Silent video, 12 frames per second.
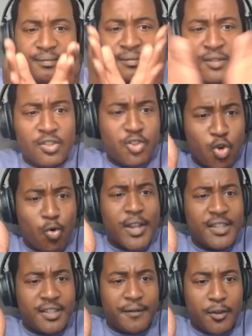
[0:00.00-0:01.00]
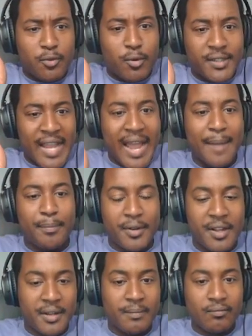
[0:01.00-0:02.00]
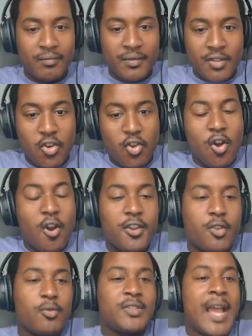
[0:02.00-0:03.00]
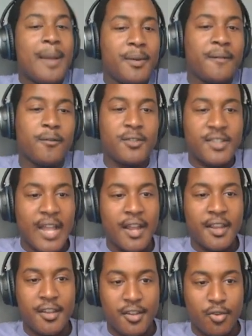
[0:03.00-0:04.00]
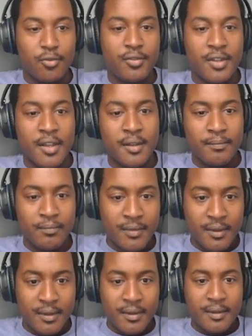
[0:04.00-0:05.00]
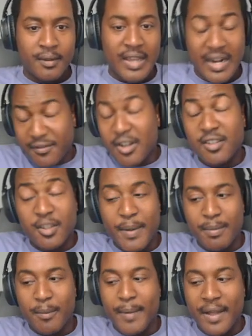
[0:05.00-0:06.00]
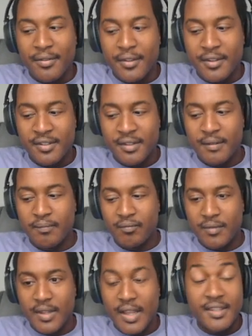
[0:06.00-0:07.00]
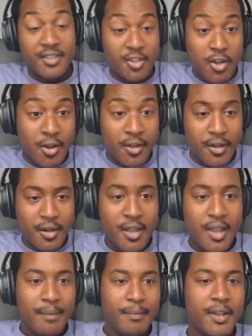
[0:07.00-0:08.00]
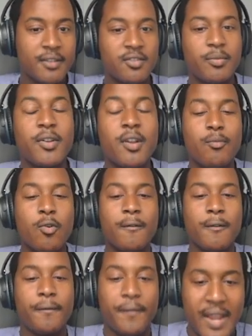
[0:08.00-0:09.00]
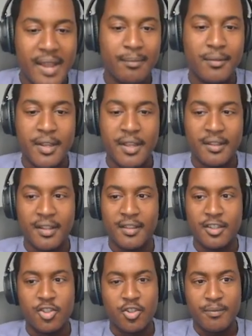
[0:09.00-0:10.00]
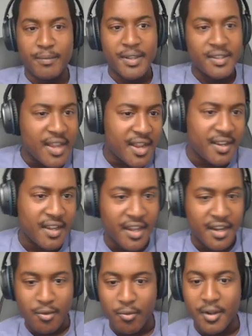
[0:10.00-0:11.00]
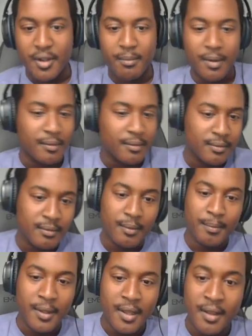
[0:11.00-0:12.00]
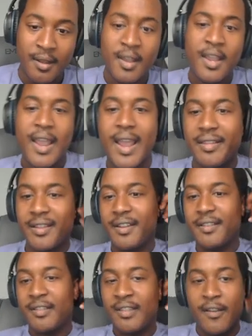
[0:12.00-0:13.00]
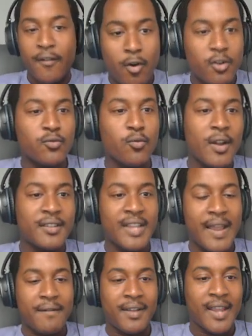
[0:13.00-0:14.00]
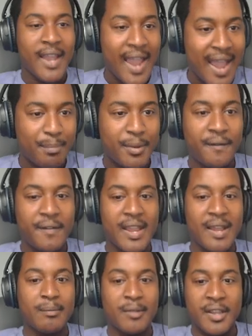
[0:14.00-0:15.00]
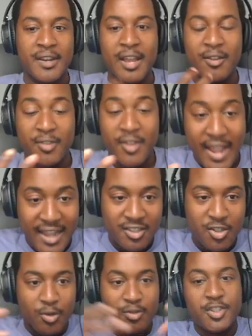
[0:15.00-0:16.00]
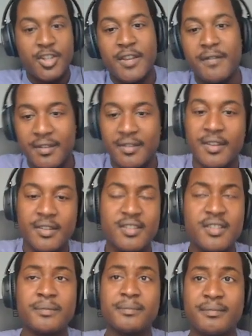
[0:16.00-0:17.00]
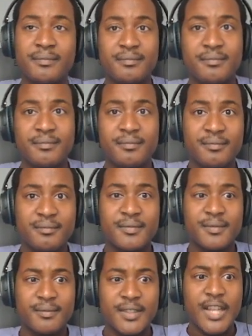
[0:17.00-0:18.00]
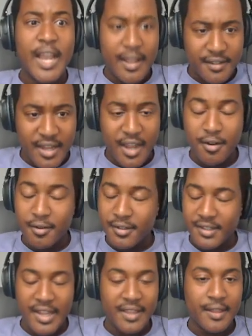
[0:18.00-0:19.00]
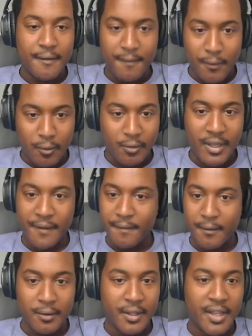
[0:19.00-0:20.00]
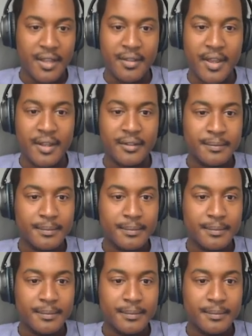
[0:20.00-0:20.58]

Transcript: there's two ways to view what's happening. You could argue what's happening for Saki and Yuuta, and I've talked to people about this, is good because they're becoming more of a family. And, like, they shouldn't be dating anyway, and blah, blah, blah, blah. And, like, they've always wanted to have, like, a happy family, and now they actually are achieving this. Yes, I understand that fully. I fully get that.